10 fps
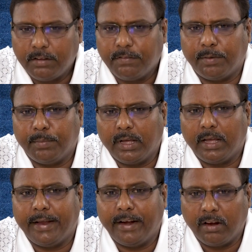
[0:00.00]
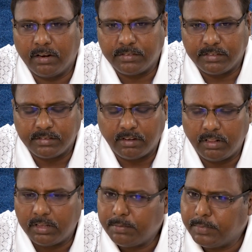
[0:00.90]
from the analysis
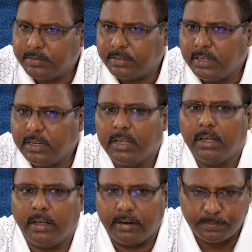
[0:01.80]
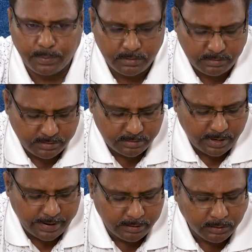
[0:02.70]
all the missing responses,
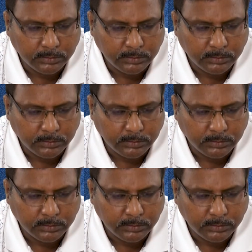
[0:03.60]
right?